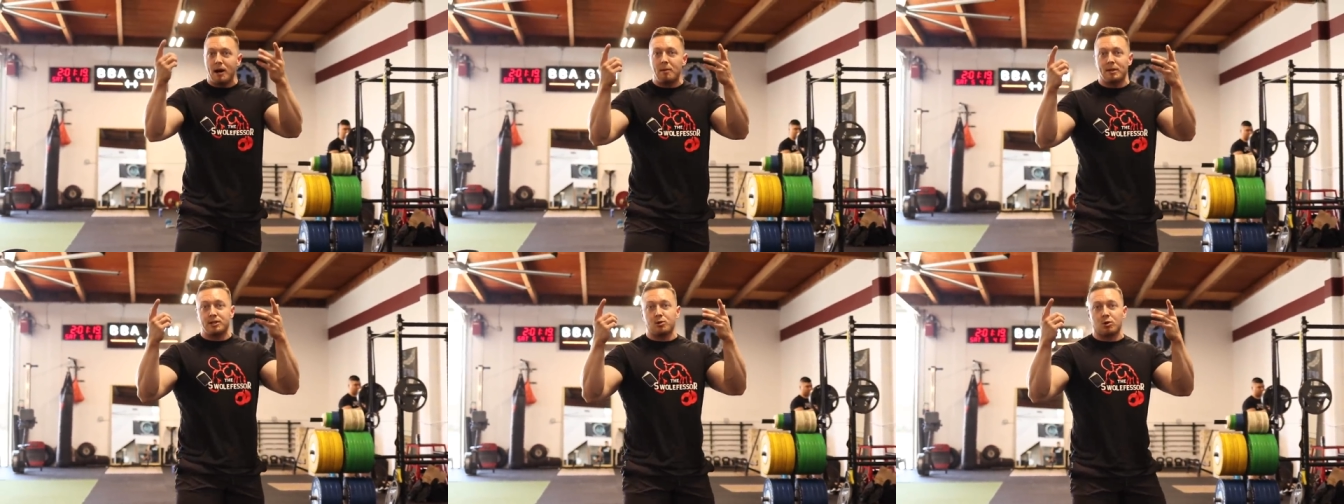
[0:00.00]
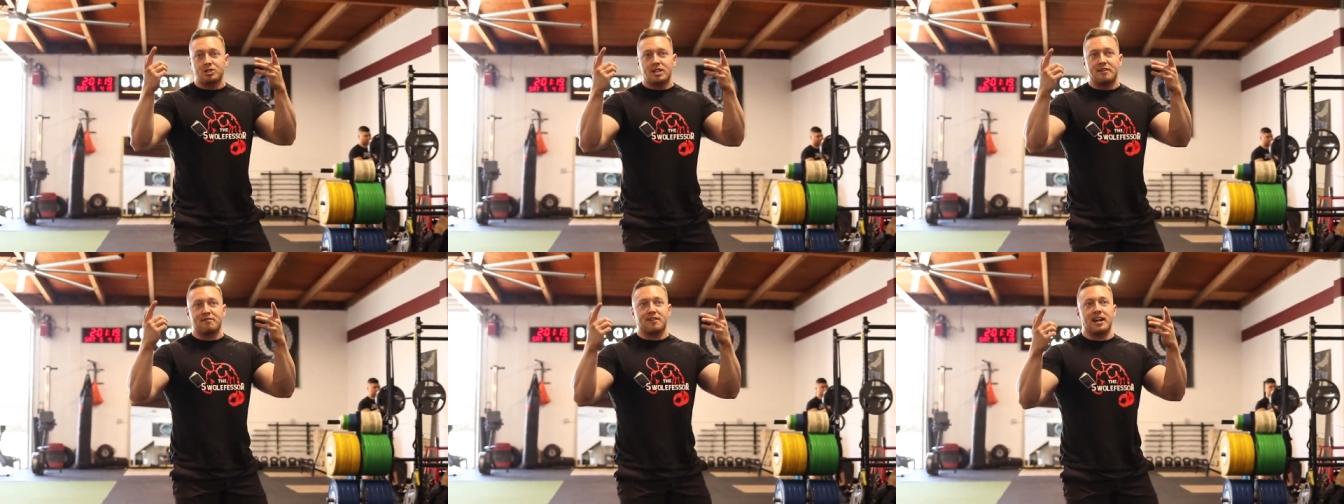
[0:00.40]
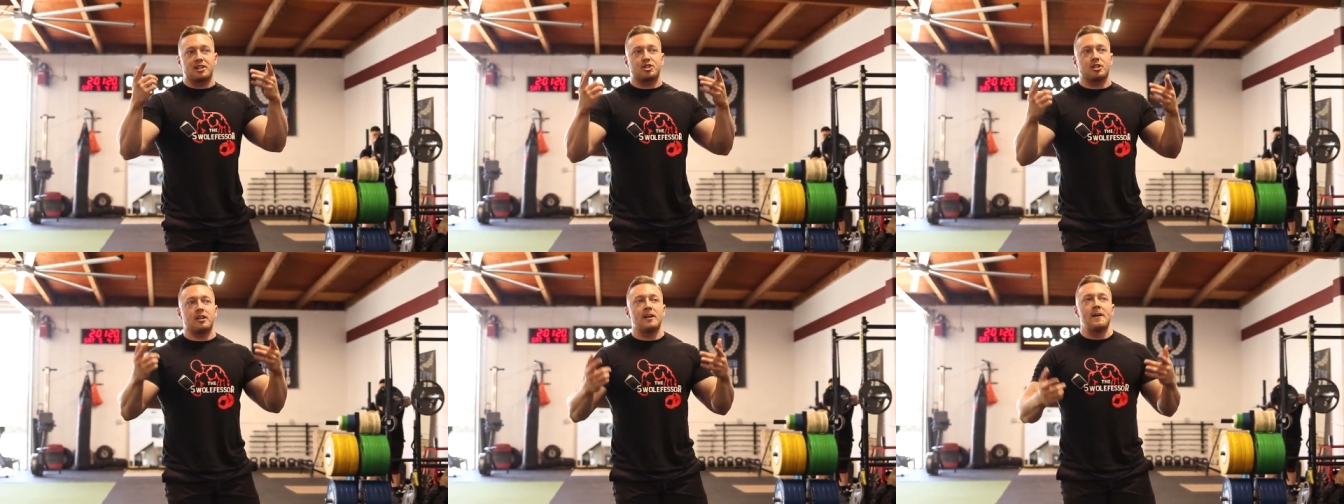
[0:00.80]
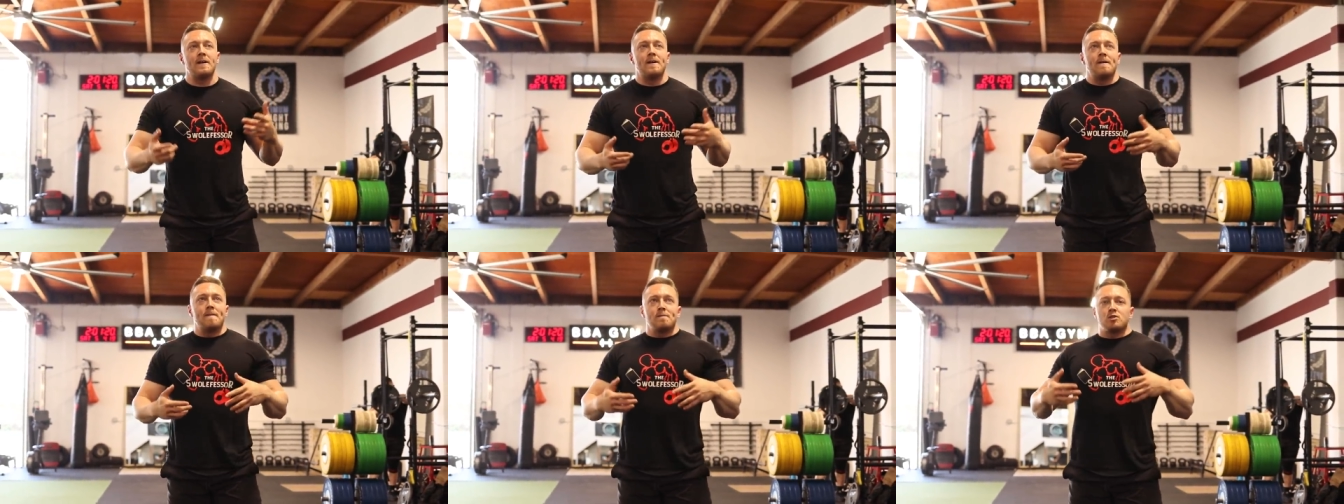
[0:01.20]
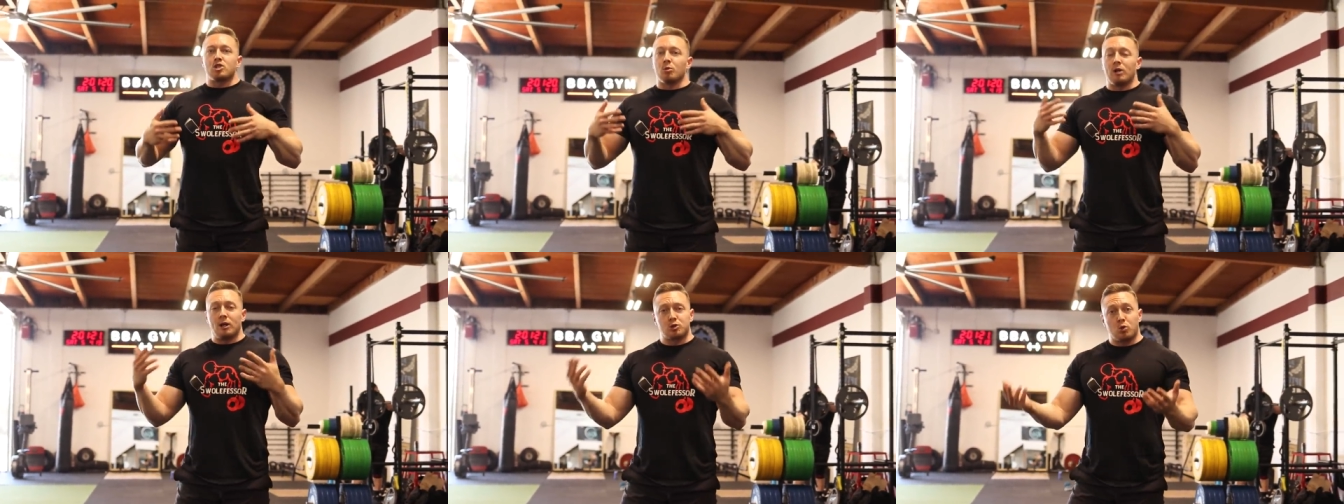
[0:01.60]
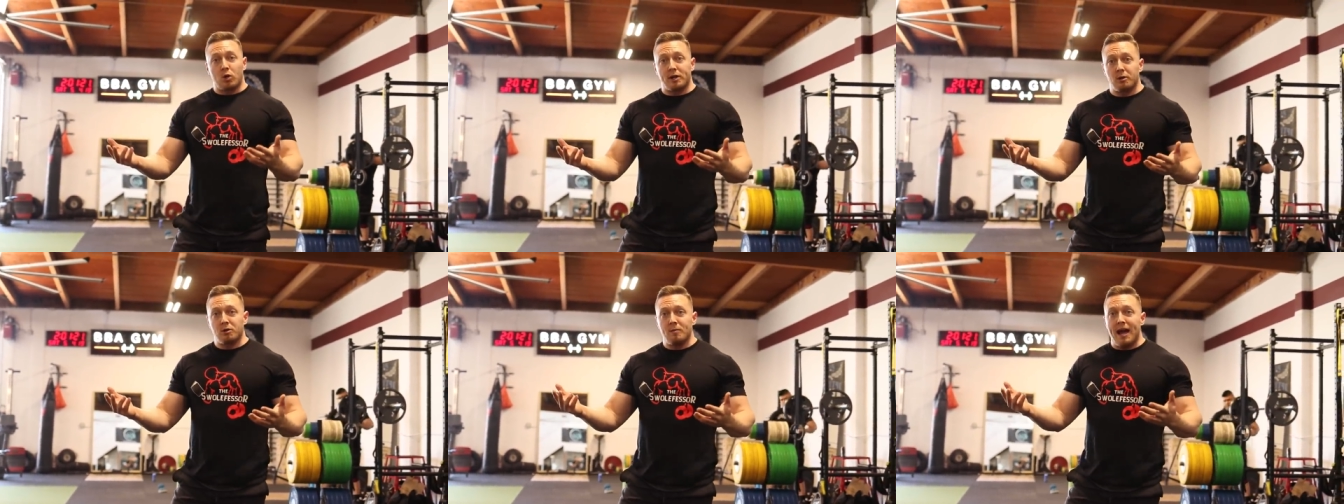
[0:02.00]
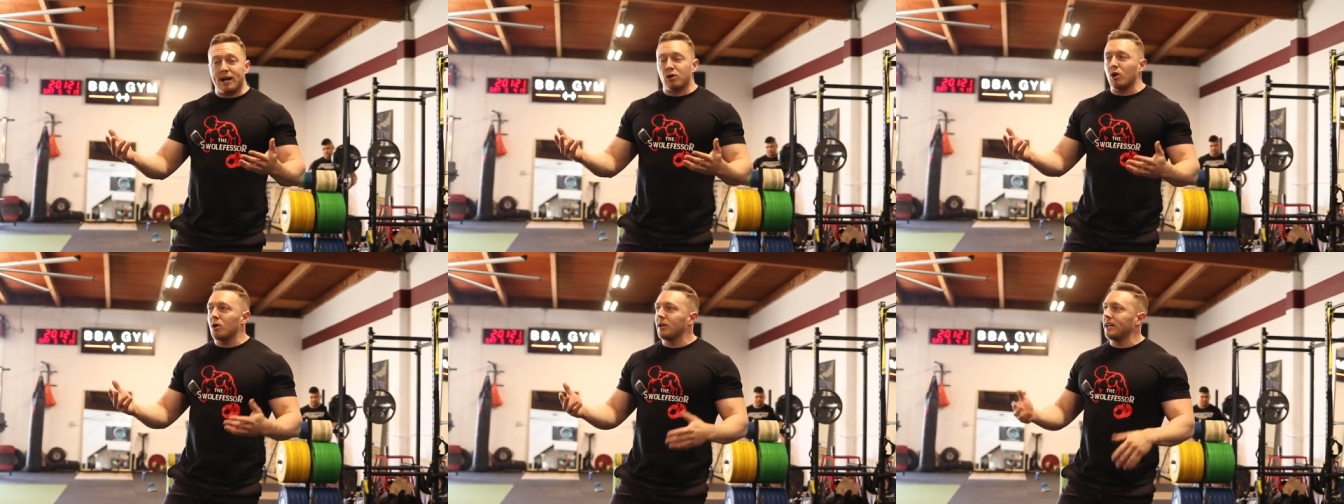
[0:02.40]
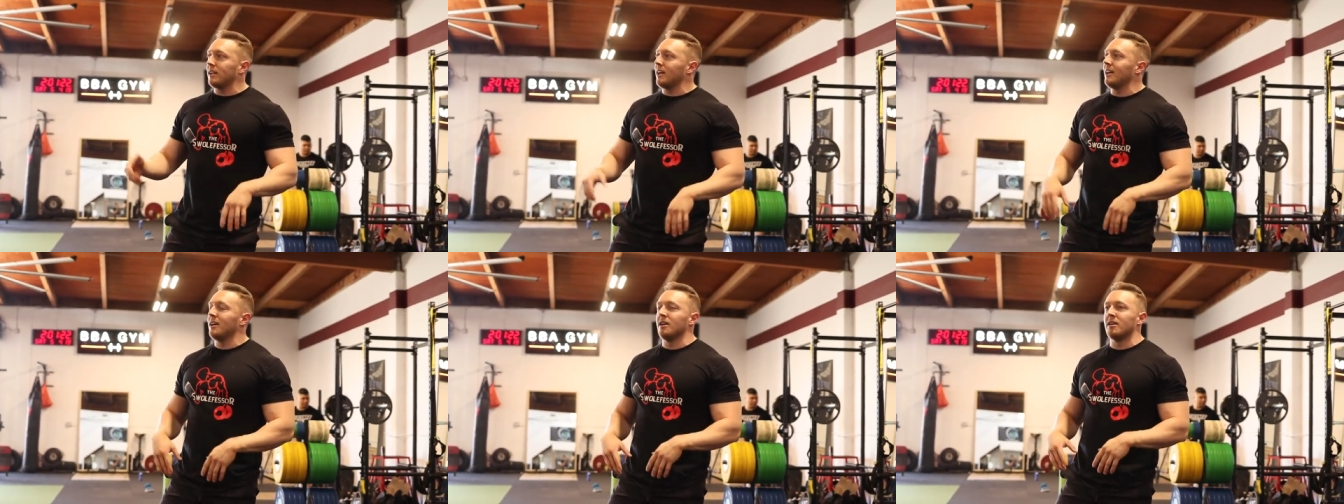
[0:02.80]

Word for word: about my dorsiflexion. So when I was working with Matt Cronin,